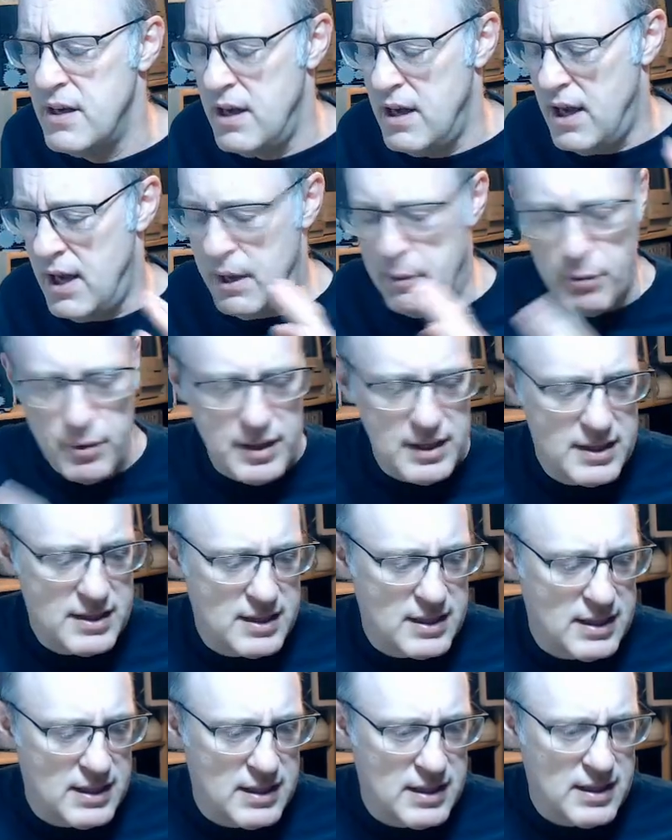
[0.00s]
I will get
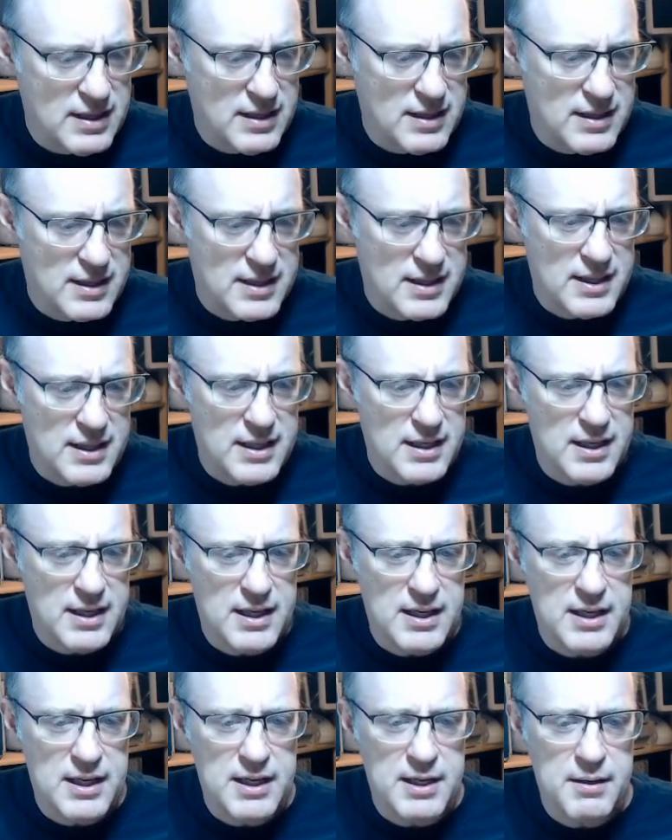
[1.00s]
the
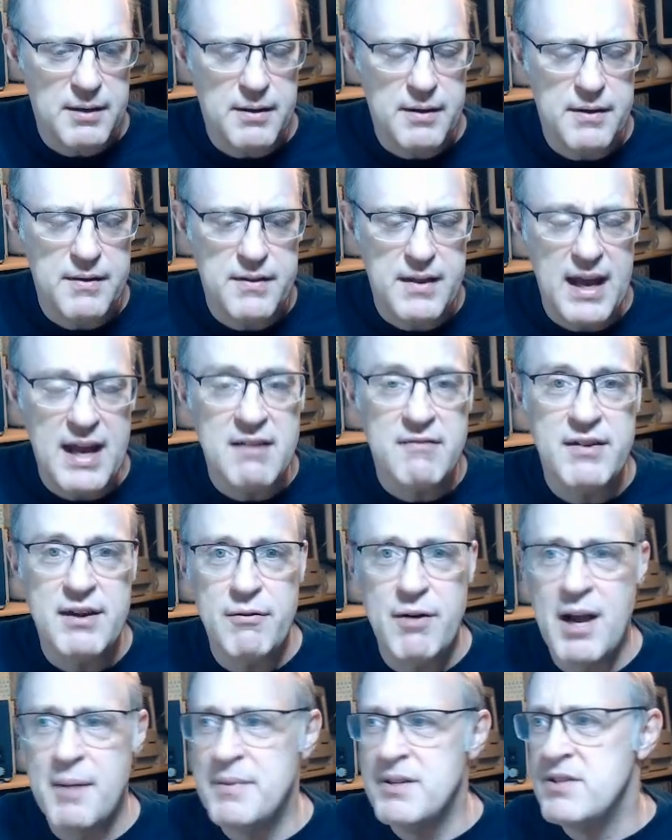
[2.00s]

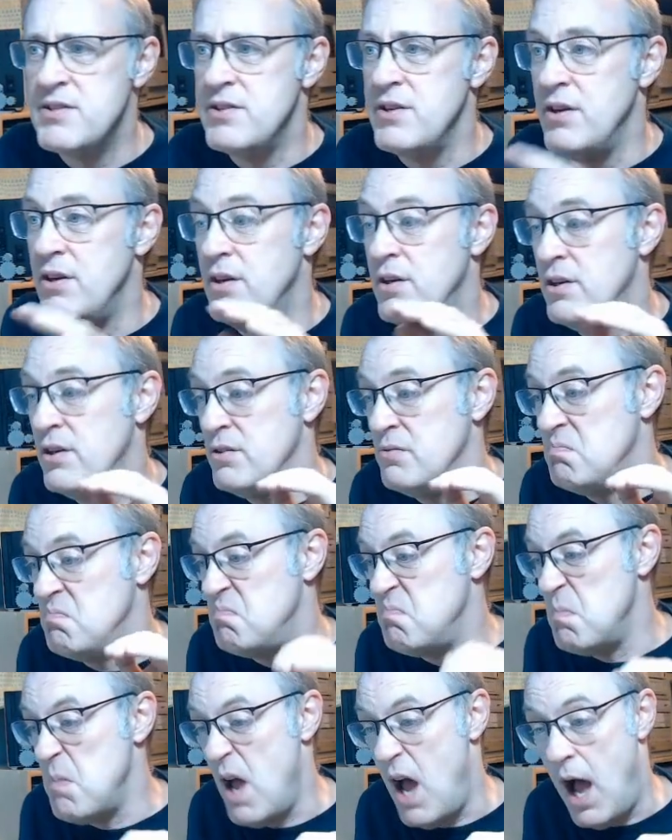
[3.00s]
NVRAM installed.
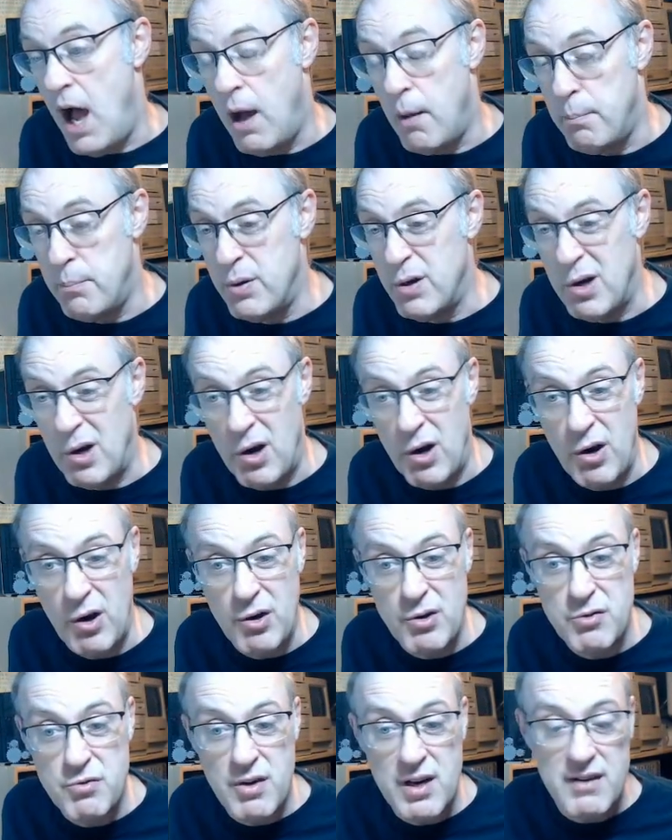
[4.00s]
I'll put a
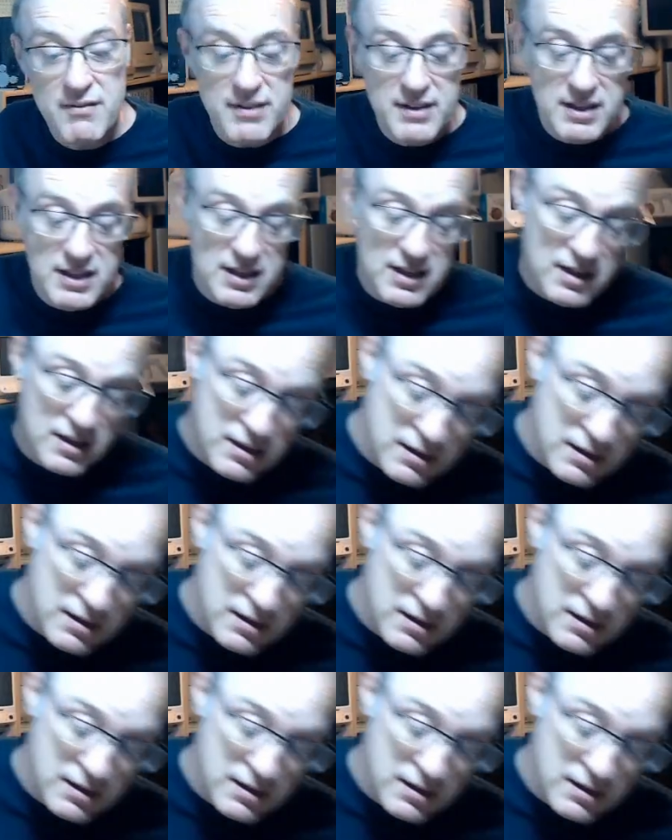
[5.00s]
hard drive in here.